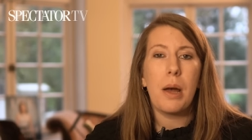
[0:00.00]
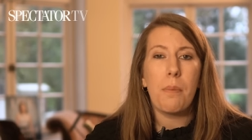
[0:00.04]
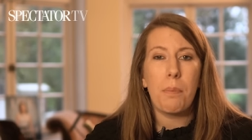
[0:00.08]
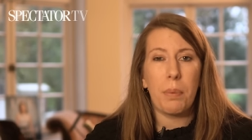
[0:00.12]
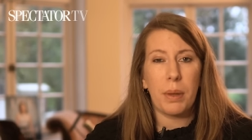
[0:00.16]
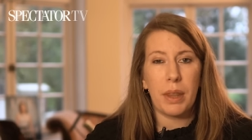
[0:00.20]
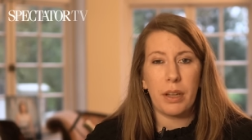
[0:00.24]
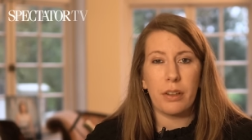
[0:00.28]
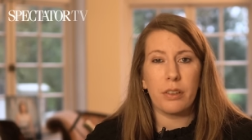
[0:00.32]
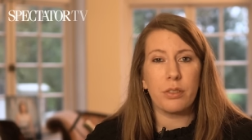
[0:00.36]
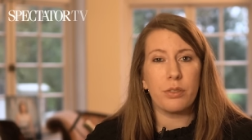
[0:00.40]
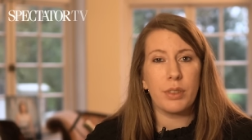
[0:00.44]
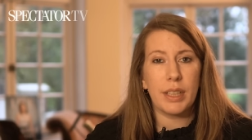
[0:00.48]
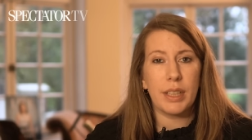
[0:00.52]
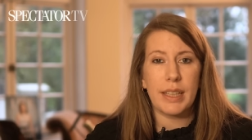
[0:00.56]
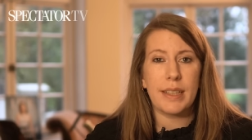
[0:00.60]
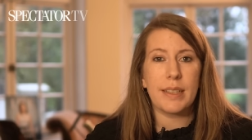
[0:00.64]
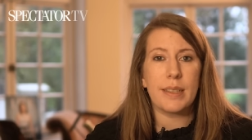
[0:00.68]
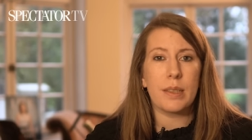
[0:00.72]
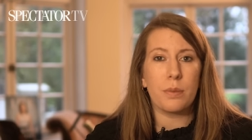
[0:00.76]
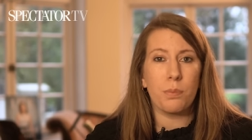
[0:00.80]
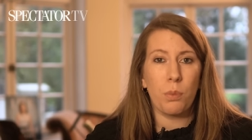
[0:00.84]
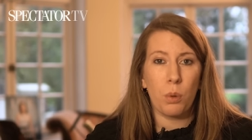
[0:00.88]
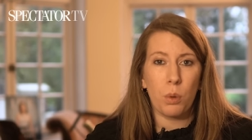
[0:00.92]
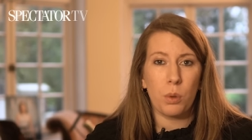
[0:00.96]
But they're a really
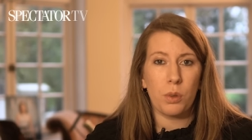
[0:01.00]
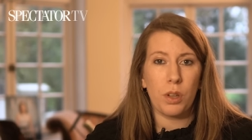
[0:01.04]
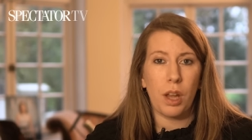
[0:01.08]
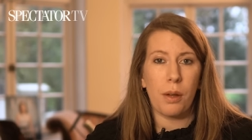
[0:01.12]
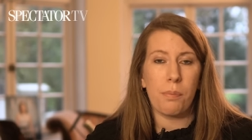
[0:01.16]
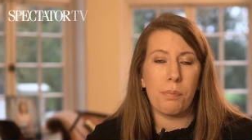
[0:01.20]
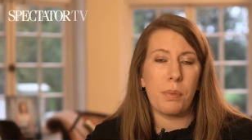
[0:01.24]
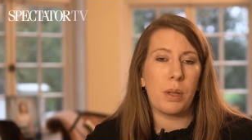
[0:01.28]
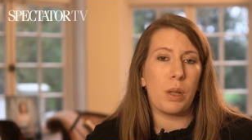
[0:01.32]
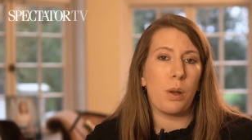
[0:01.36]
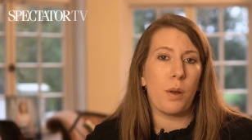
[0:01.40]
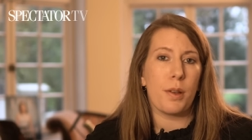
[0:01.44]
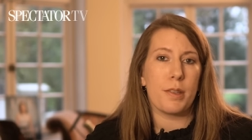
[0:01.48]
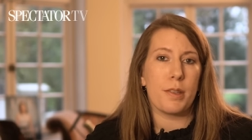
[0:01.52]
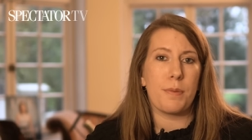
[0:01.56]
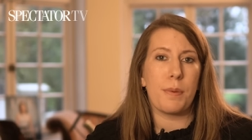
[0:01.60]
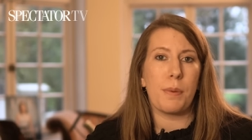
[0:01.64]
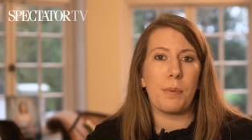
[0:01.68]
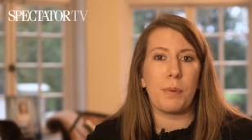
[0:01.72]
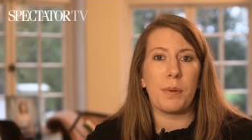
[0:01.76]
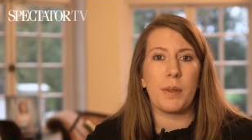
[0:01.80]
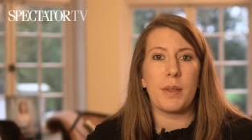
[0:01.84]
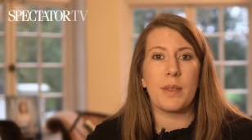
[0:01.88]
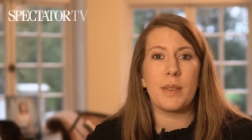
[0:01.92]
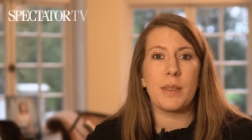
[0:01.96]
small number. Lots of
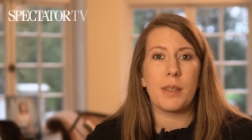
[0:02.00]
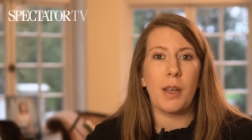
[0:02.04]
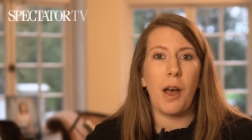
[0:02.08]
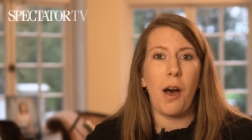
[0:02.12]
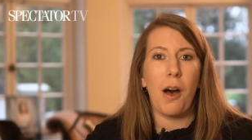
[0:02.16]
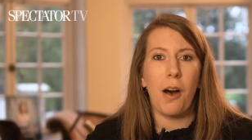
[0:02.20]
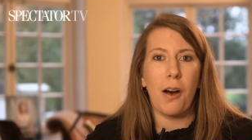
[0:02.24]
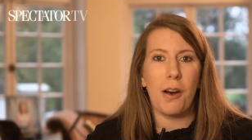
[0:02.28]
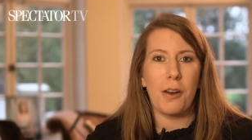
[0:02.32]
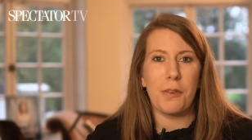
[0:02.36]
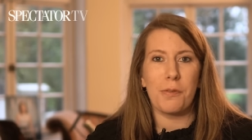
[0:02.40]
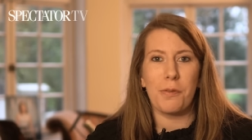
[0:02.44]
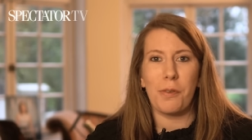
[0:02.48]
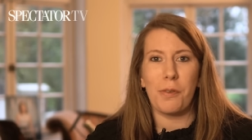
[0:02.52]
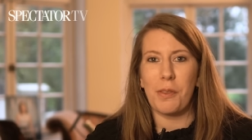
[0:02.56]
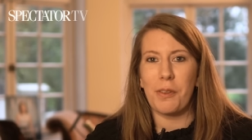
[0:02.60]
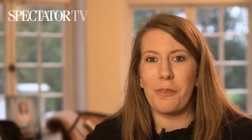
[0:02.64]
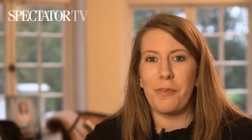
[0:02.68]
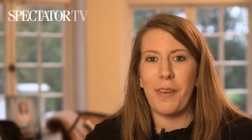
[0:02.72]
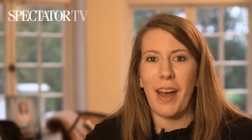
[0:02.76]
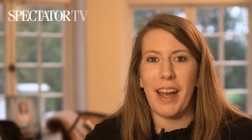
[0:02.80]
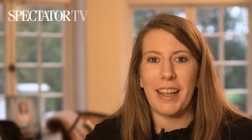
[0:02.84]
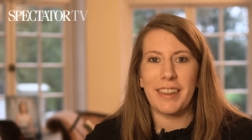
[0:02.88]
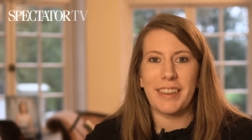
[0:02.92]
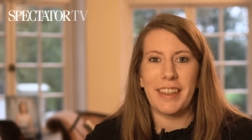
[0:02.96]
people are scarred from the
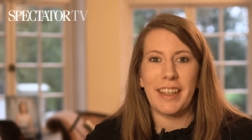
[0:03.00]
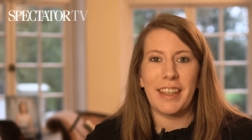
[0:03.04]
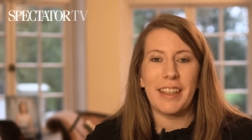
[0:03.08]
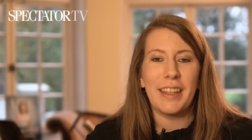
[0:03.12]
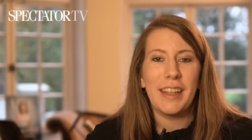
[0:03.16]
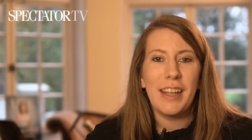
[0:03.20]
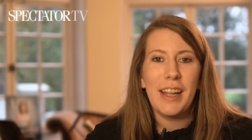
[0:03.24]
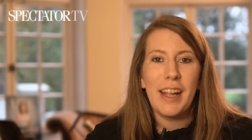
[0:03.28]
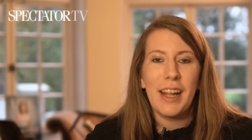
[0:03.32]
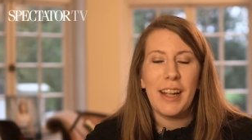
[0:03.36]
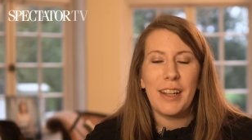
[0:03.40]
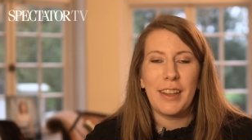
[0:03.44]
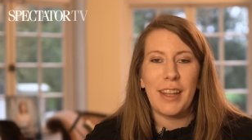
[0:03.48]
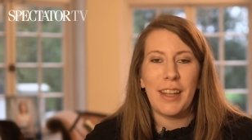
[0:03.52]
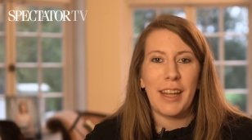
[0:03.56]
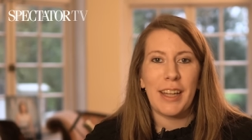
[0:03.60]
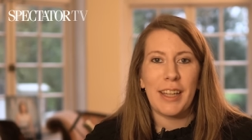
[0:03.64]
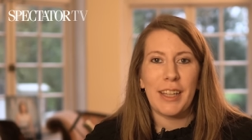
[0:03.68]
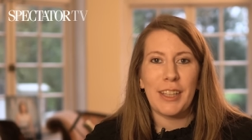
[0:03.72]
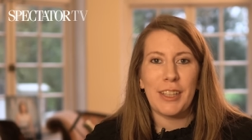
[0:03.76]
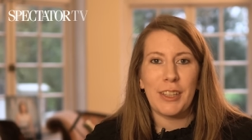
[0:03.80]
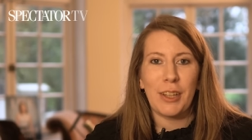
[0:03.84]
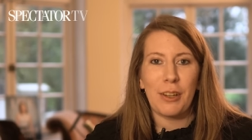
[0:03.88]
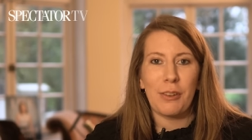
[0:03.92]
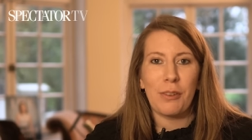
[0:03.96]
fact that
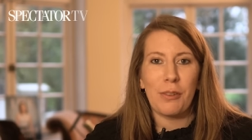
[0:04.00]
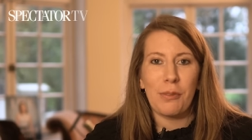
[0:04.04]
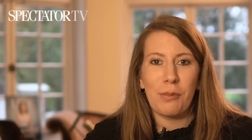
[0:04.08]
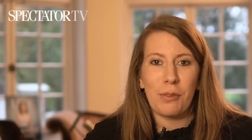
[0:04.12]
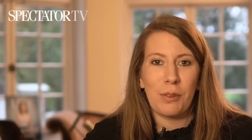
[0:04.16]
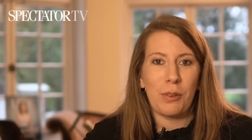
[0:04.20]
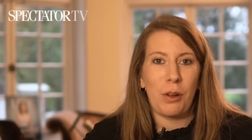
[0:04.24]
they, you know,